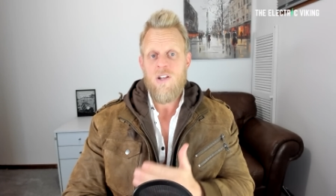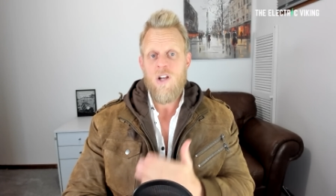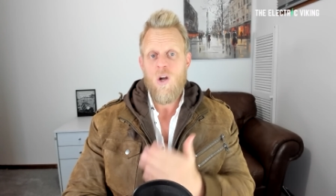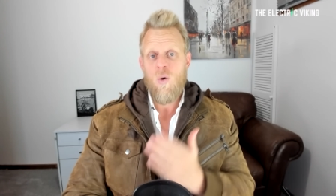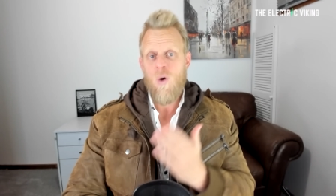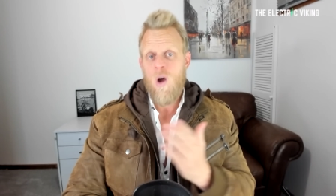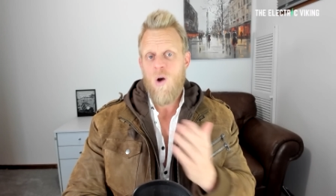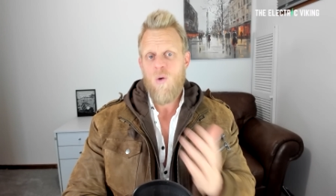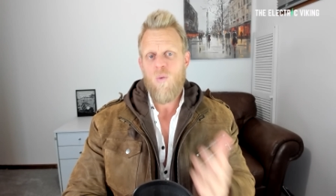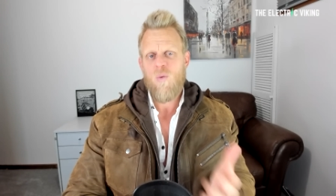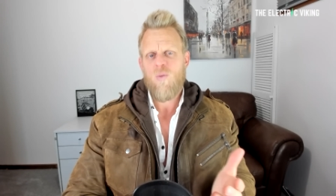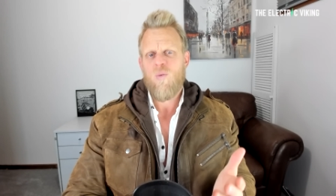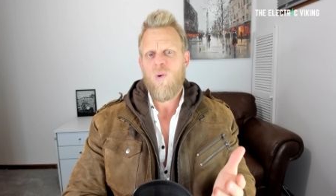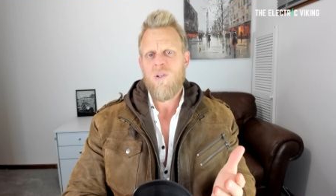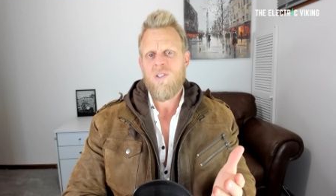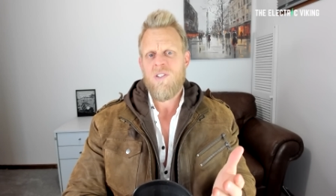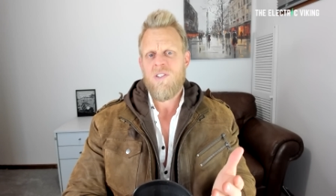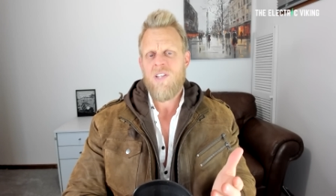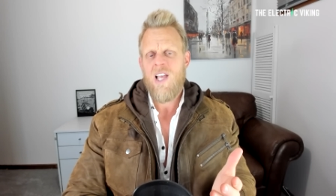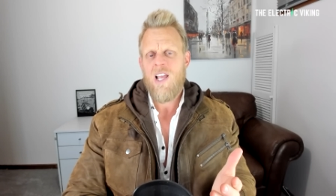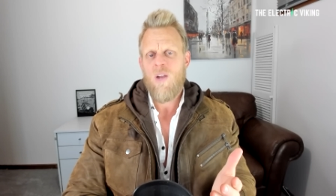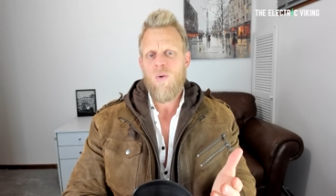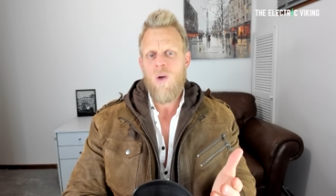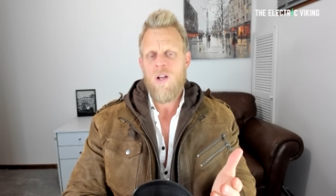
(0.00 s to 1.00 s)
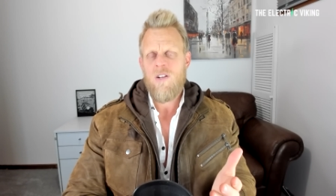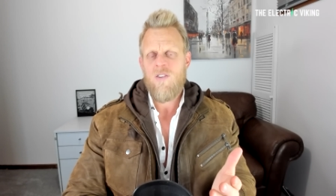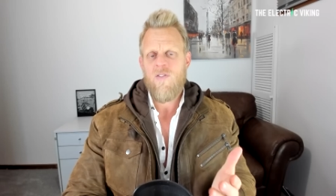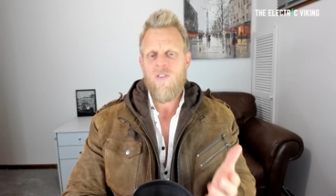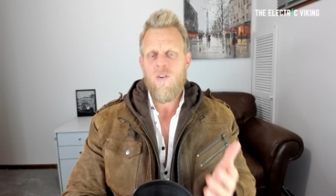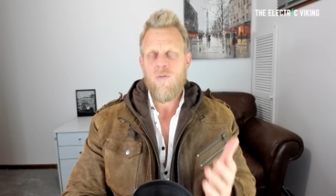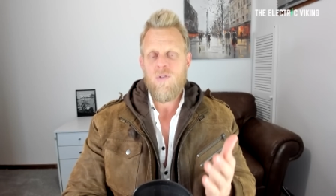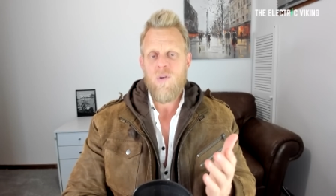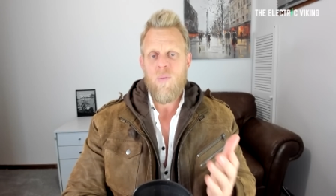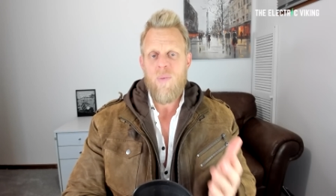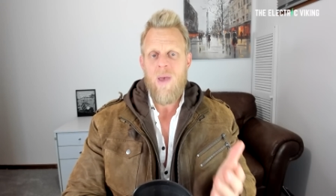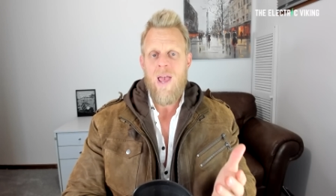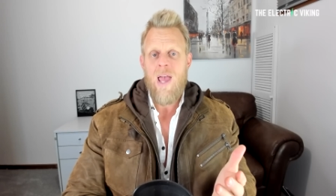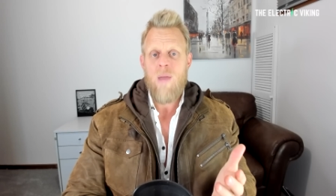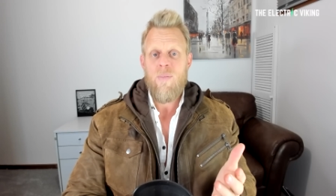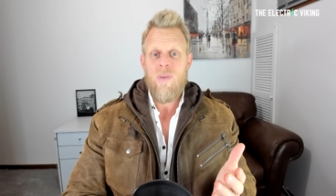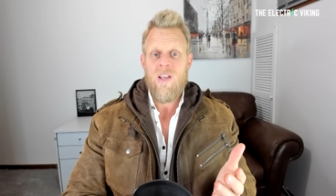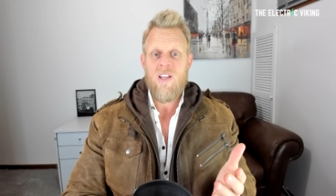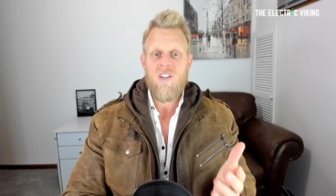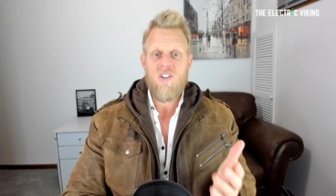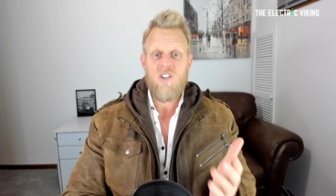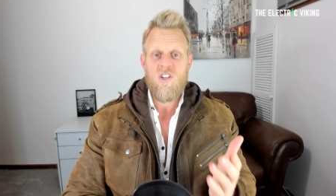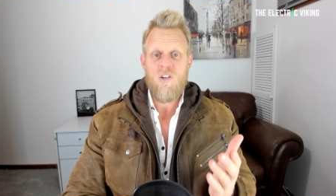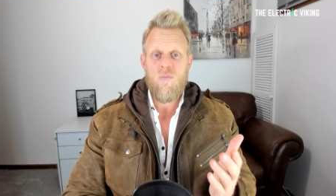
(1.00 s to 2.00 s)
You know why wants to take it away from Japan?
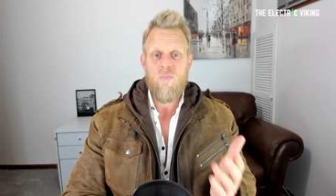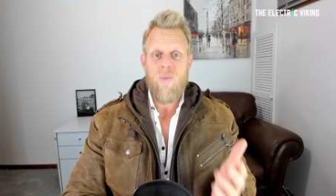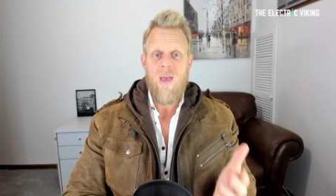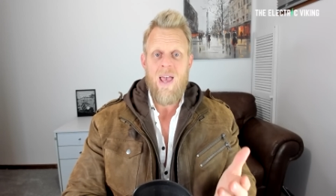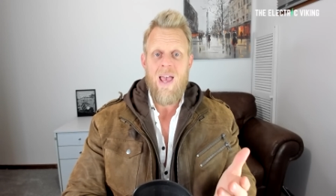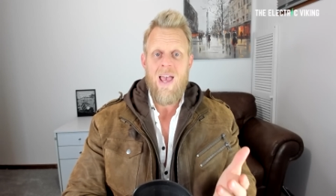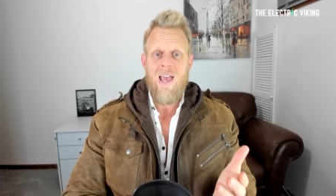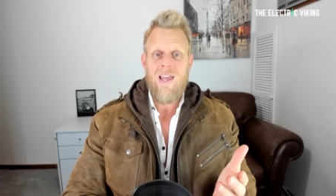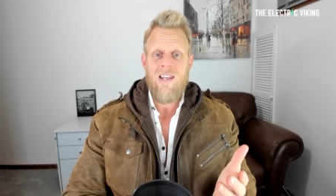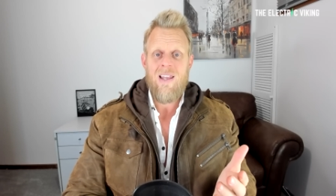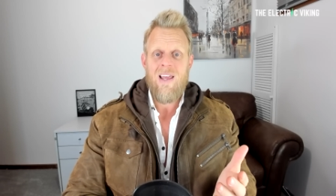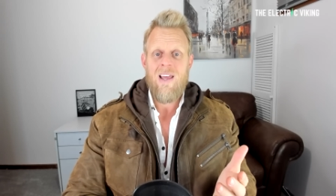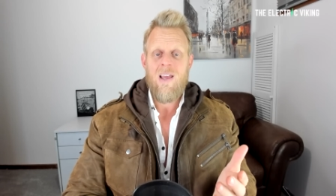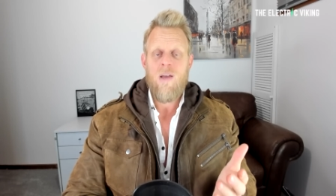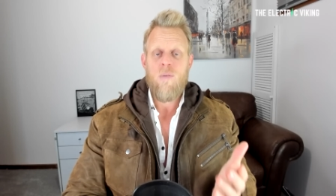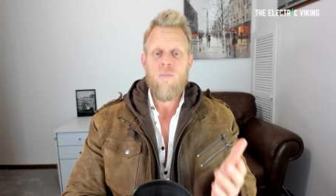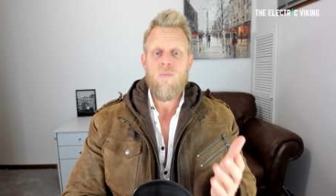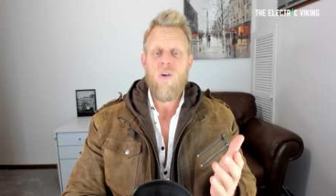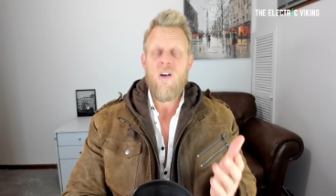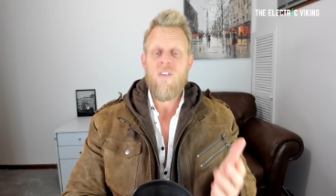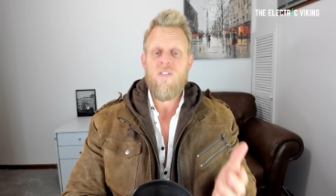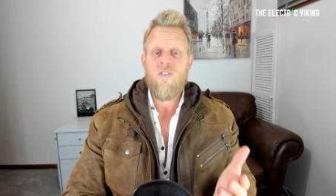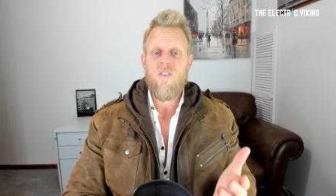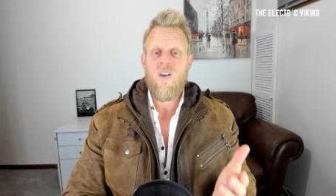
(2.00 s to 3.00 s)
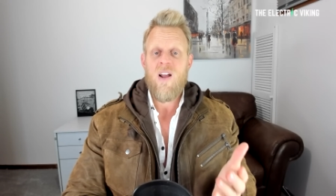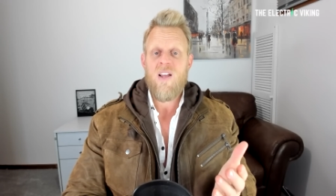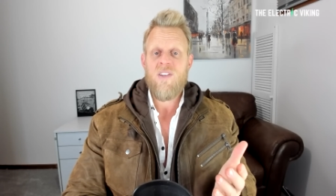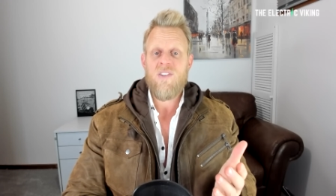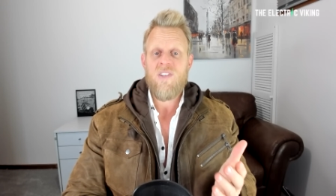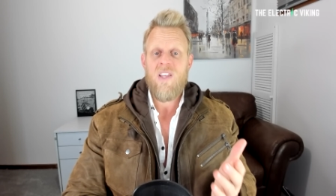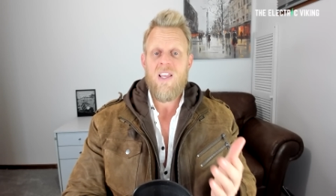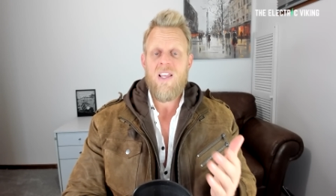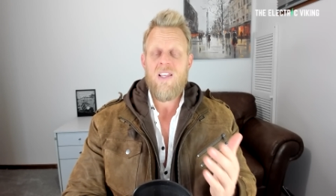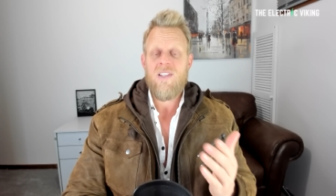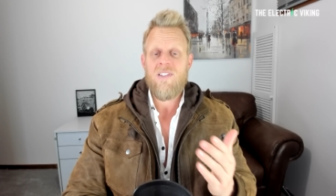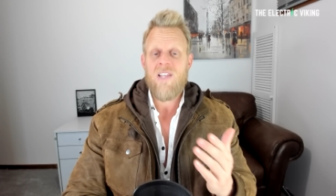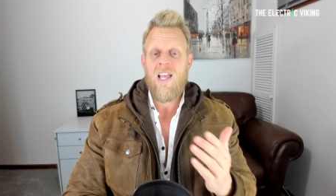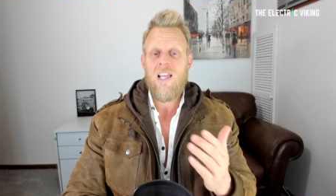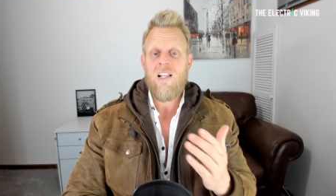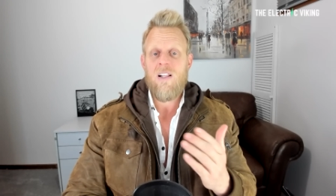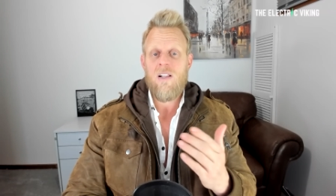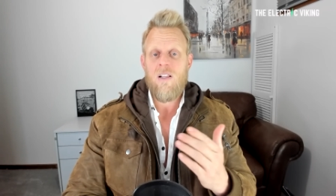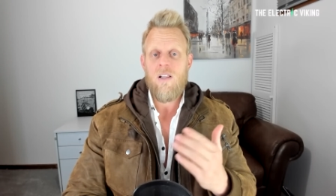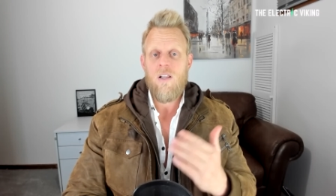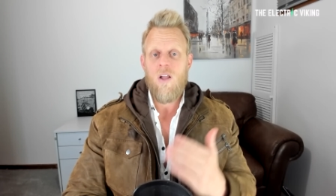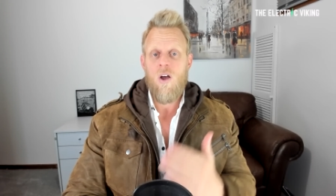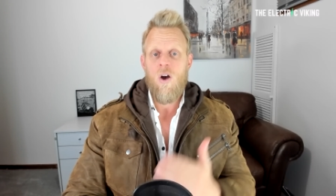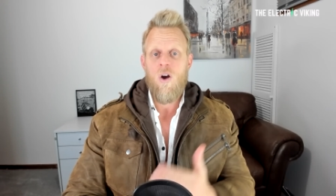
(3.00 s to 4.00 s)
Because Japan, my friends, is a
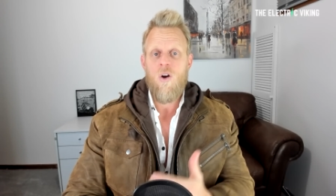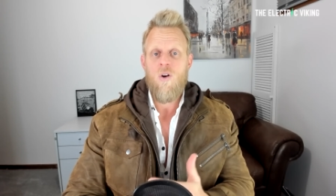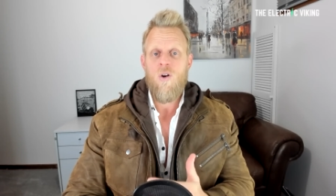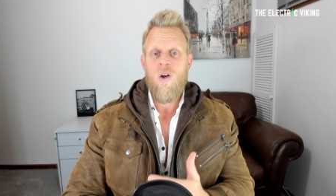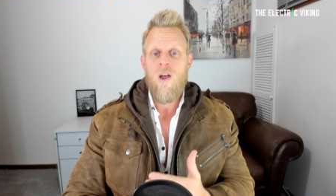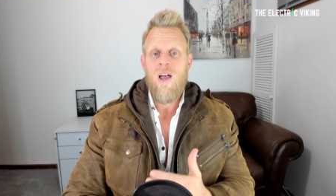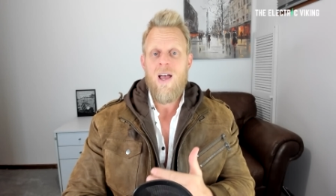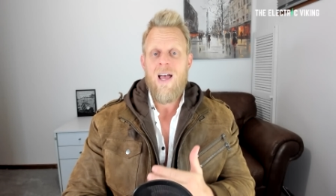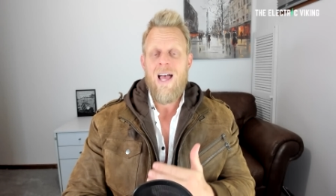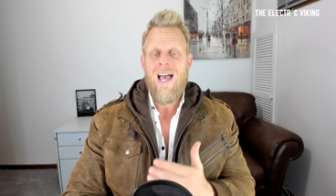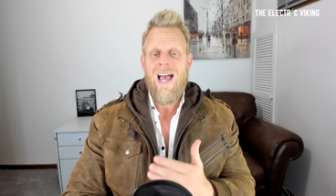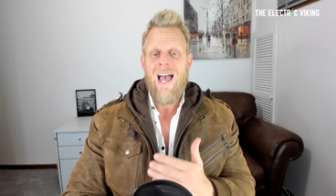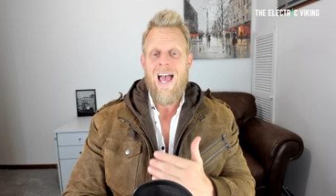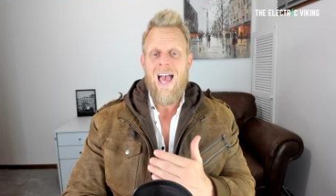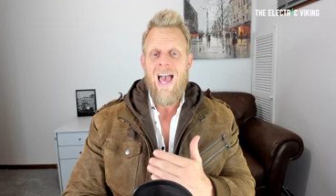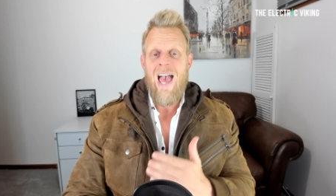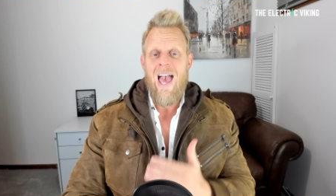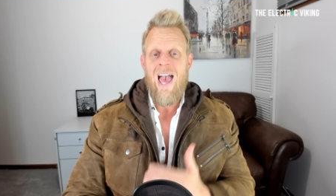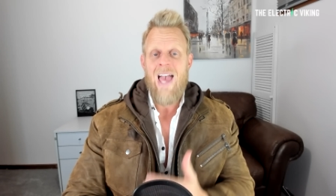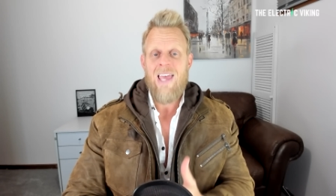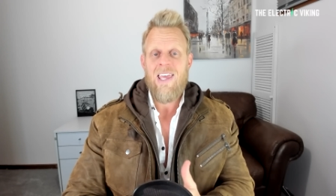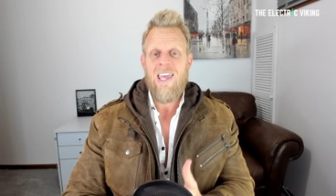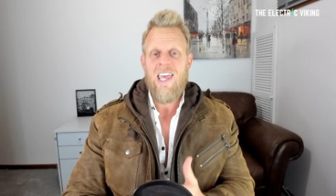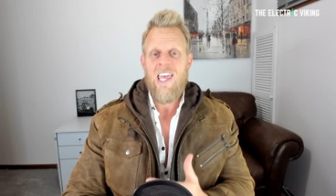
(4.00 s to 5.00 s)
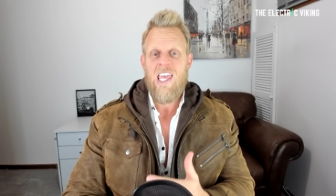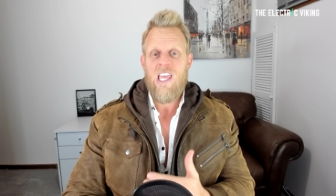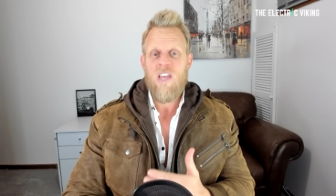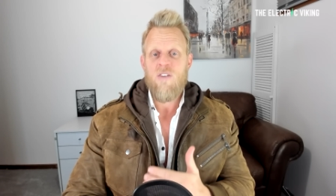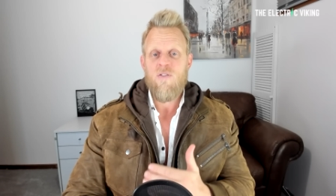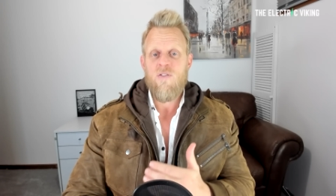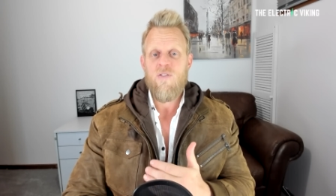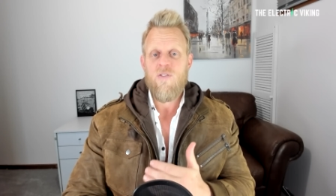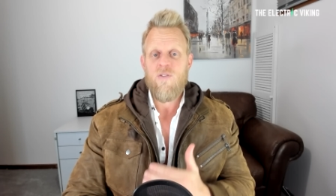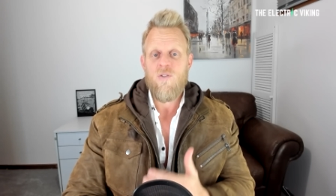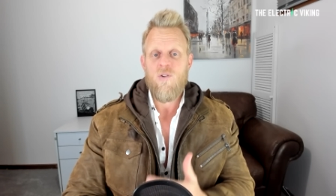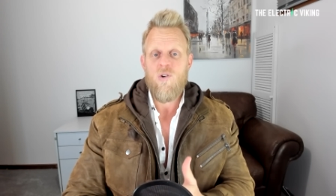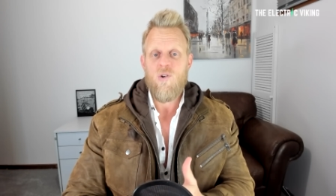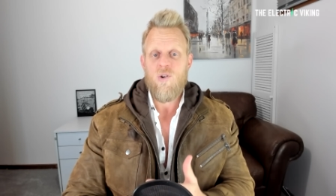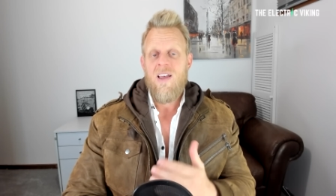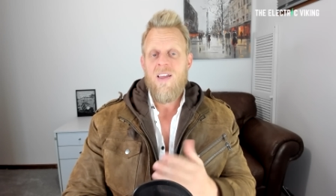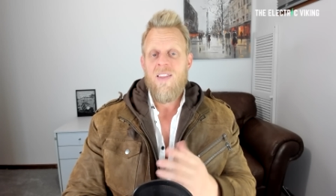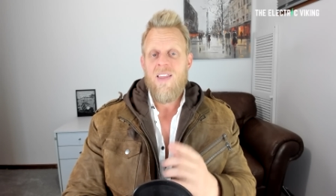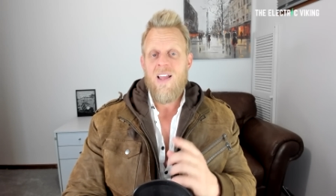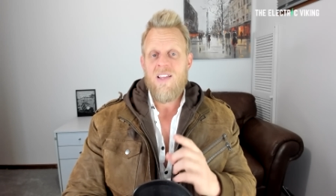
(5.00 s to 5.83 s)
low hanging fruit.